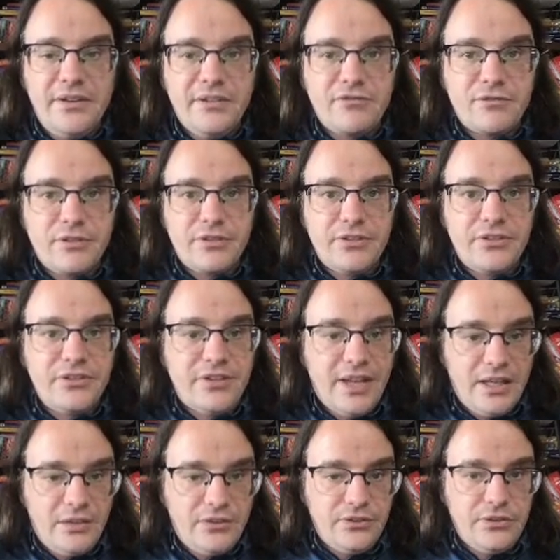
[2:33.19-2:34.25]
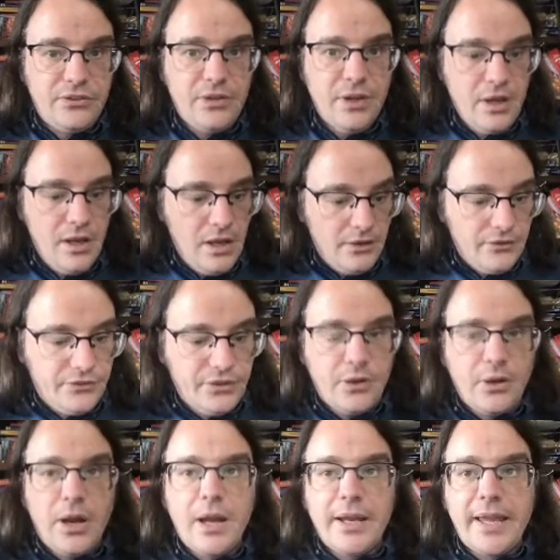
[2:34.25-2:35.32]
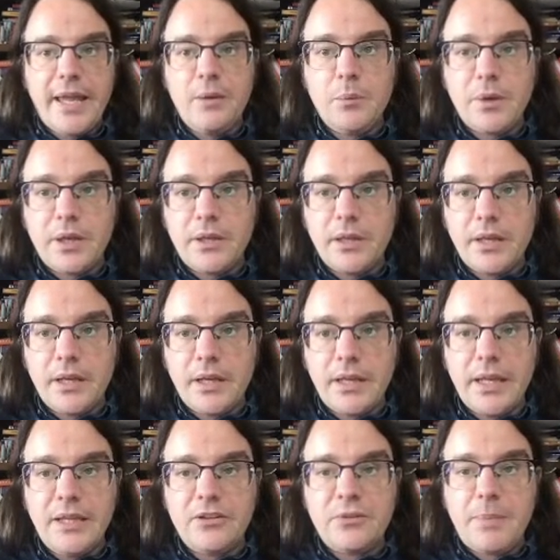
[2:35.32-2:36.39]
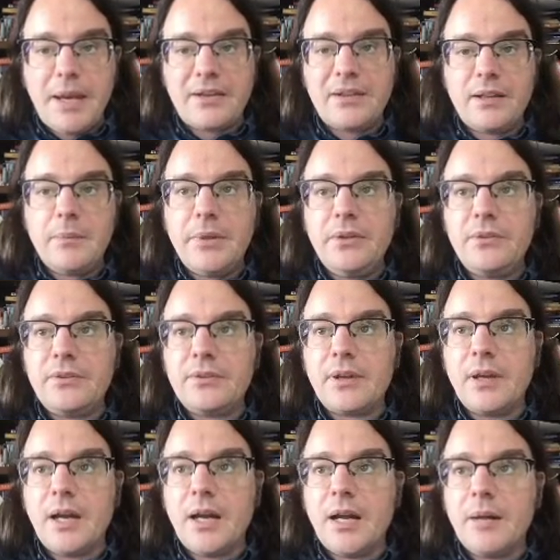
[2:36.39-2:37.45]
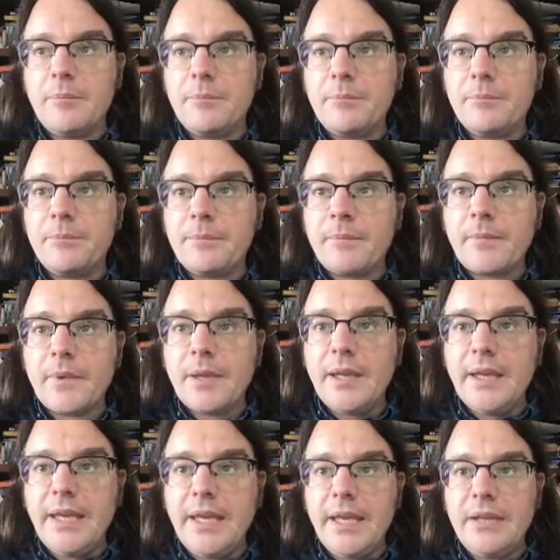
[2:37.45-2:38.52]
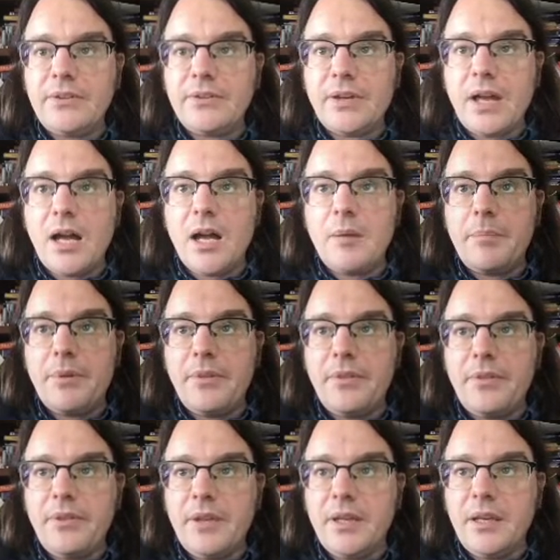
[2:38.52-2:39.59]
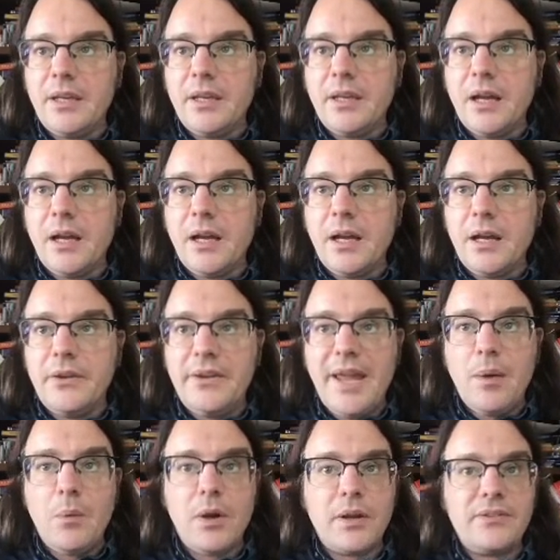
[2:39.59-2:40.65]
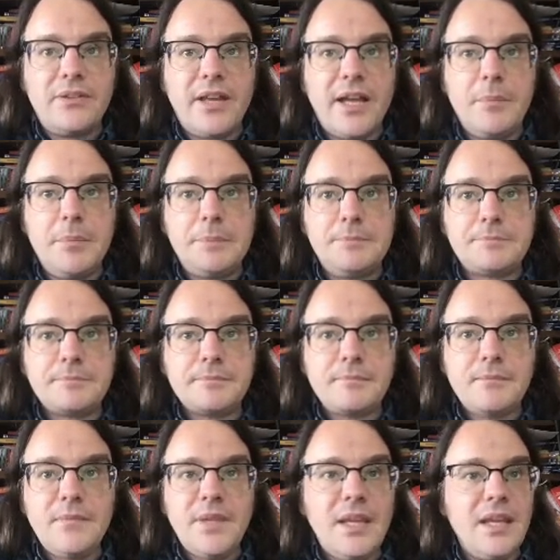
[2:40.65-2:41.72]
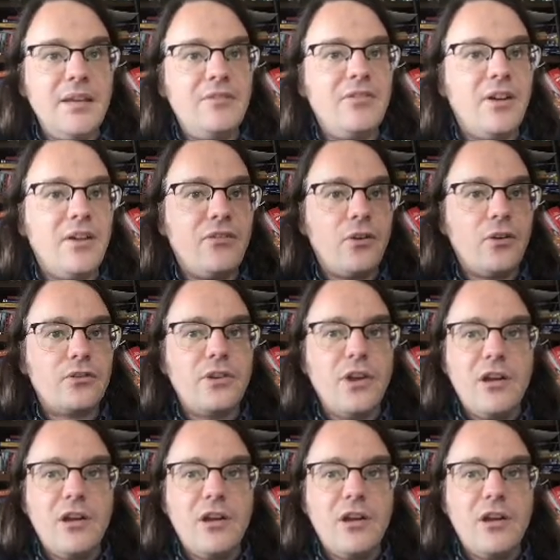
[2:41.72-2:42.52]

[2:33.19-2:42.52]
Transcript: different states. So again, we're going to inspect element, um, hit up the uh, network tab in Firefox,